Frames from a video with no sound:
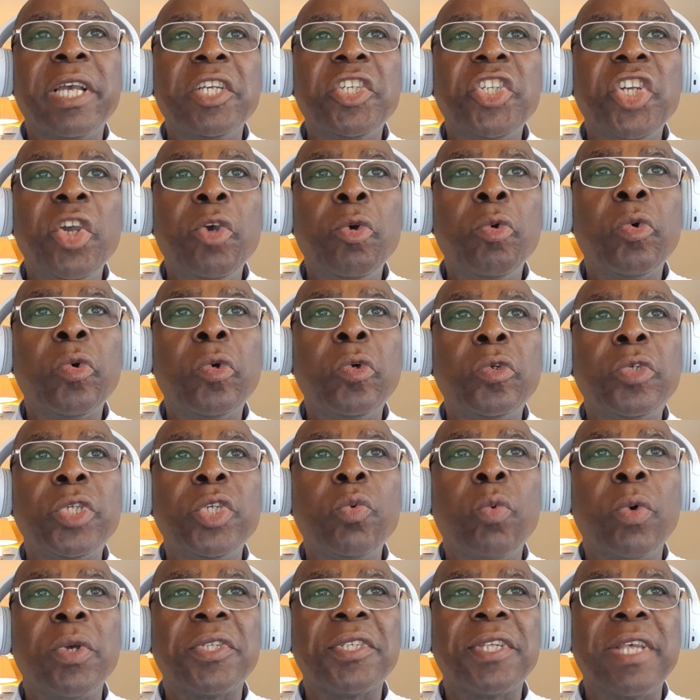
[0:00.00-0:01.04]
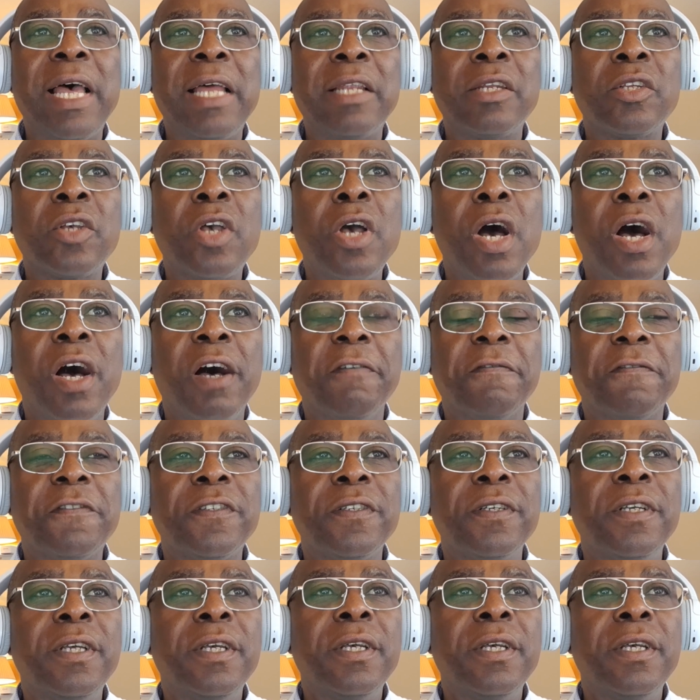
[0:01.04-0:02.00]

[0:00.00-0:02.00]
Seun Kuti was handcuffed